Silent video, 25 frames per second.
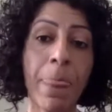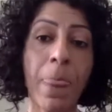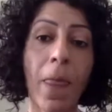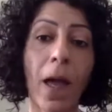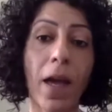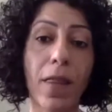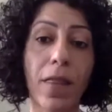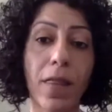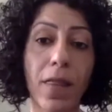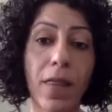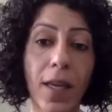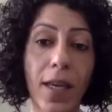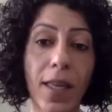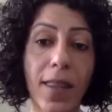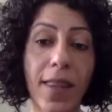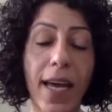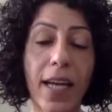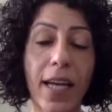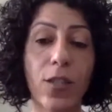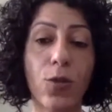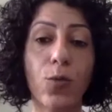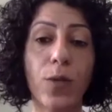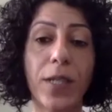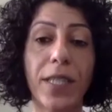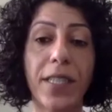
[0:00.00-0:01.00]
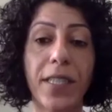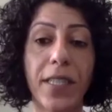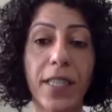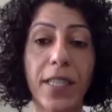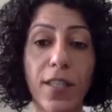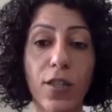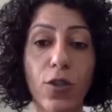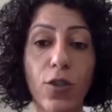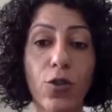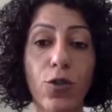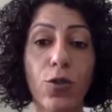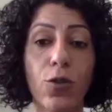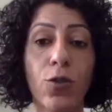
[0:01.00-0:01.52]
I think that we
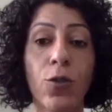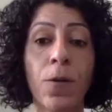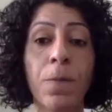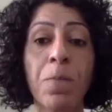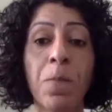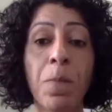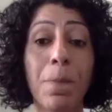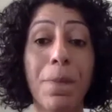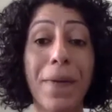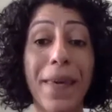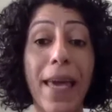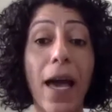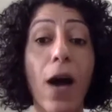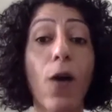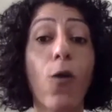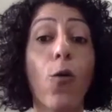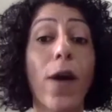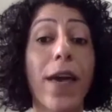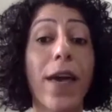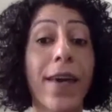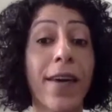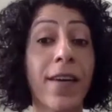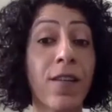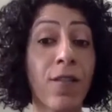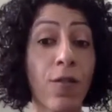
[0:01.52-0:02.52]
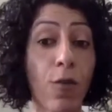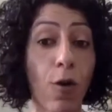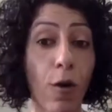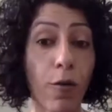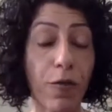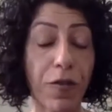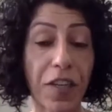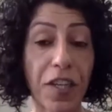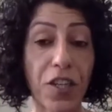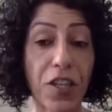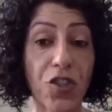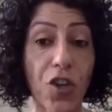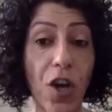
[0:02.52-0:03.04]
need to be aware of
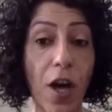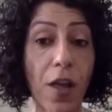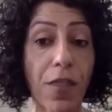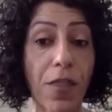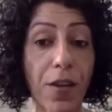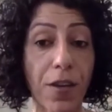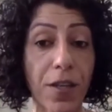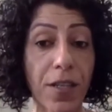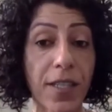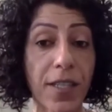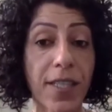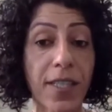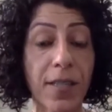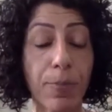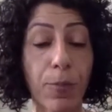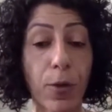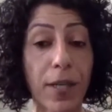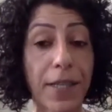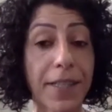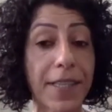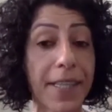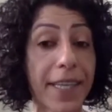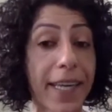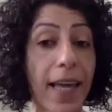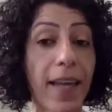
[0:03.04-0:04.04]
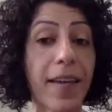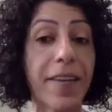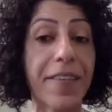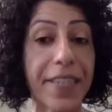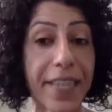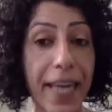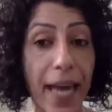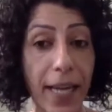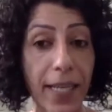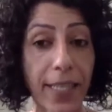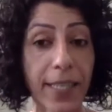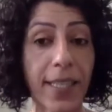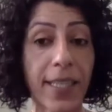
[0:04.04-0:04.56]
each other's political
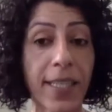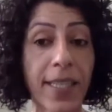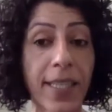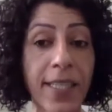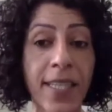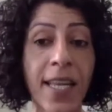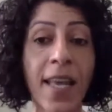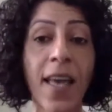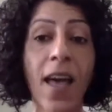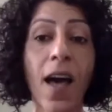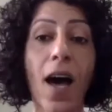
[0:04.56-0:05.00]
realities.